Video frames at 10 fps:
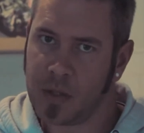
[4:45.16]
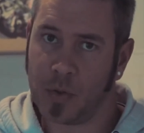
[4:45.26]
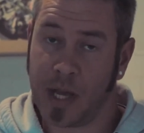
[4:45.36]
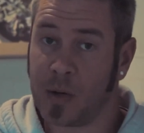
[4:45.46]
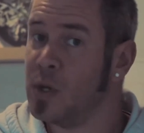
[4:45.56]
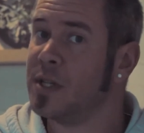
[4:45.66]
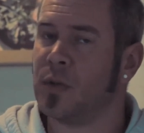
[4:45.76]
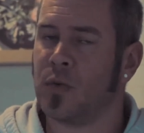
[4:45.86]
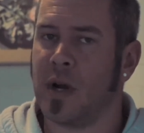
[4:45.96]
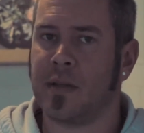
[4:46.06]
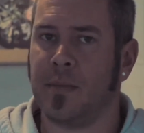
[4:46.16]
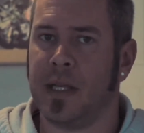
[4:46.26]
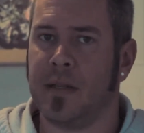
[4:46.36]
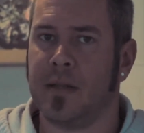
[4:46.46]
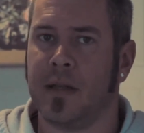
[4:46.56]
You'll get original
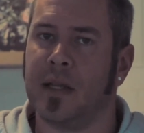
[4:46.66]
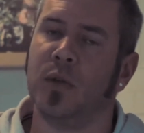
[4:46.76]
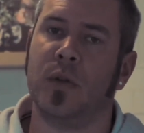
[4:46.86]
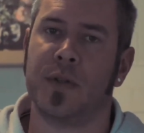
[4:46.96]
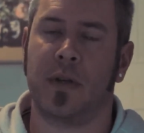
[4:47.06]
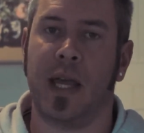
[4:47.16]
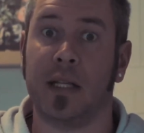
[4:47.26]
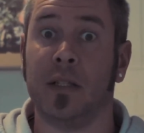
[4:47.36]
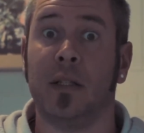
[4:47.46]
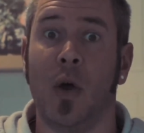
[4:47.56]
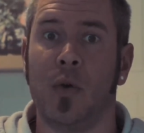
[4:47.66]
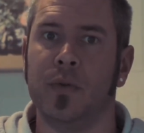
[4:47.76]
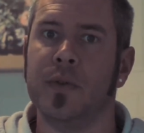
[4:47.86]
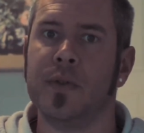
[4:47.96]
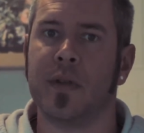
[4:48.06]
recipes and you'll also get
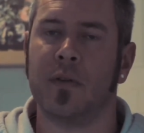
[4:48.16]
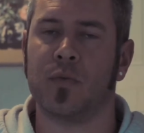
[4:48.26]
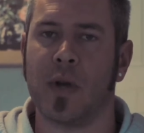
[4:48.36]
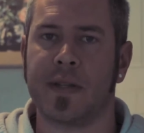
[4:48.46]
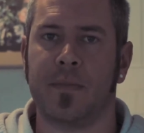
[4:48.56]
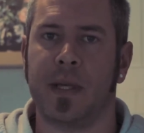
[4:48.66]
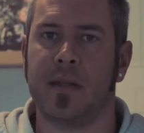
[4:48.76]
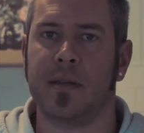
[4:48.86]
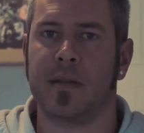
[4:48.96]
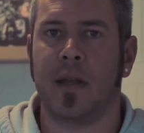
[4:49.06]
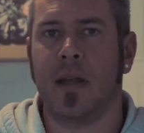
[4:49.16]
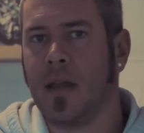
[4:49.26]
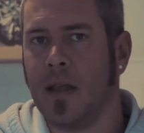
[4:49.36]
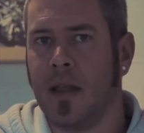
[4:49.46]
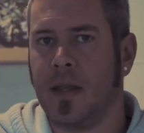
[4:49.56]
clones of recipes
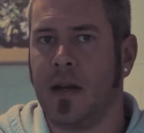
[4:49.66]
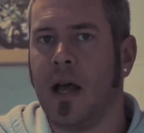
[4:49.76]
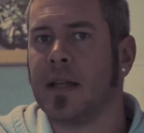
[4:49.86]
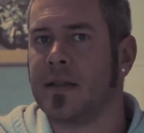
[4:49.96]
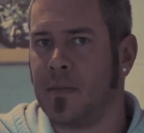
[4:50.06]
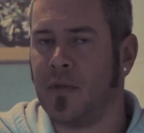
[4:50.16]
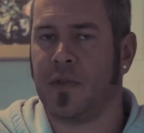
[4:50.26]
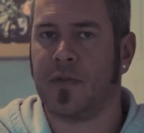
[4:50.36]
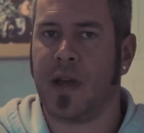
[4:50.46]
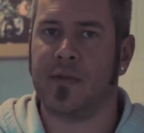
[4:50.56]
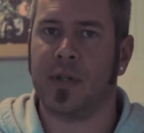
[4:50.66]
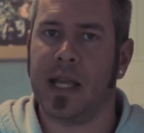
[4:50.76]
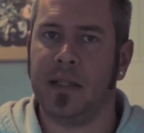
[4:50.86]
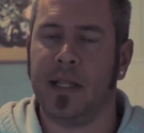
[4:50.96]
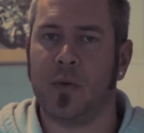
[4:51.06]
that are some of your favorite
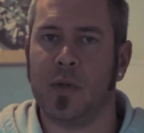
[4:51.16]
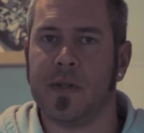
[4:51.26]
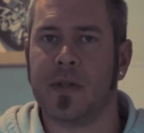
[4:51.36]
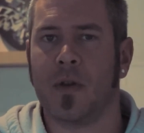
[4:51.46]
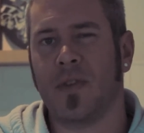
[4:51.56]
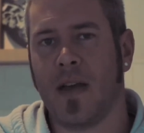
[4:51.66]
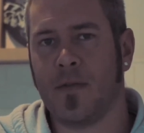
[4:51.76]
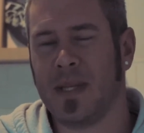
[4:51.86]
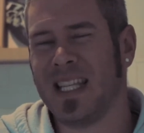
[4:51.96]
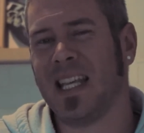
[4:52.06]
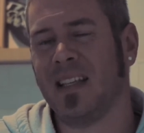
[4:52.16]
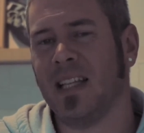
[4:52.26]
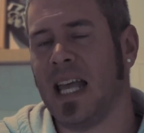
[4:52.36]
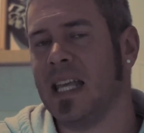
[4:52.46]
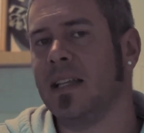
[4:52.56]
e-liquids. So if you have a
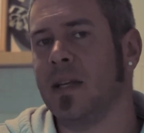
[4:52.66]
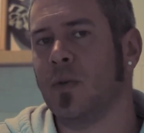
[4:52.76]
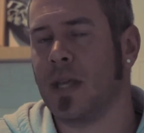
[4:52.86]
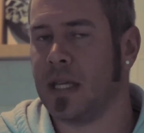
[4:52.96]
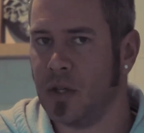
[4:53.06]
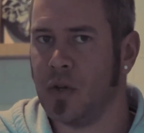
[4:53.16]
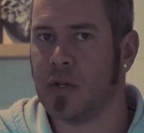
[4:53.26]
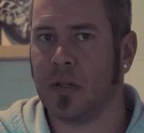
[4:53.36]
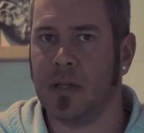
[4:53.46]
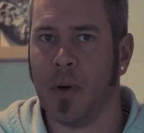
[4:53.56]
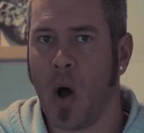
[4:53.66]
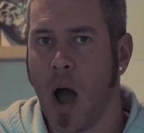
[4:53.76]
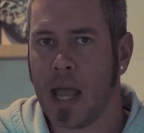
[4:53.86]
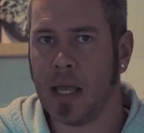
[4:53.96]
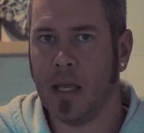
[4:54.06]
particular e-liquid that you usually
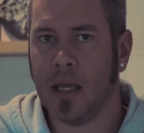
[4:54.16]
buy,